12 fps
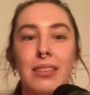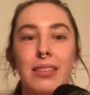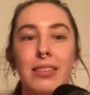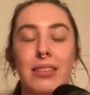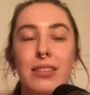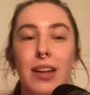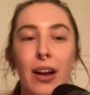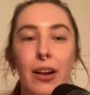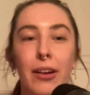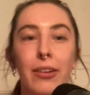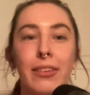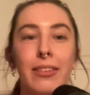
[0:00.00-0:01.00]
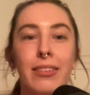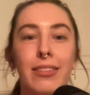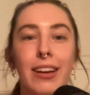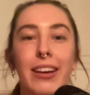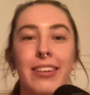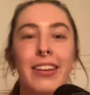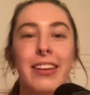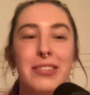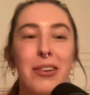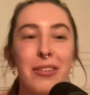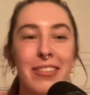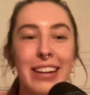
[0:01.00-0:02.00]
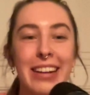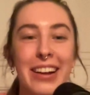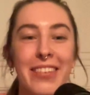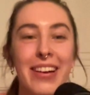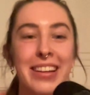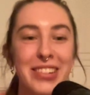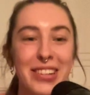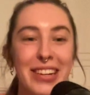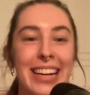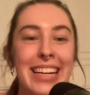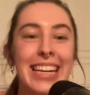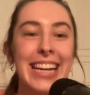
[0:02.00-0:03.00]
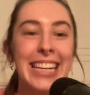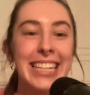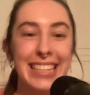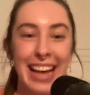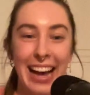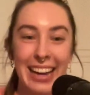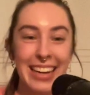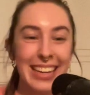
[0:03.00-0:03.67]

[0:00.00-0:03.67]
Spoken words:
So not really a question leading into that.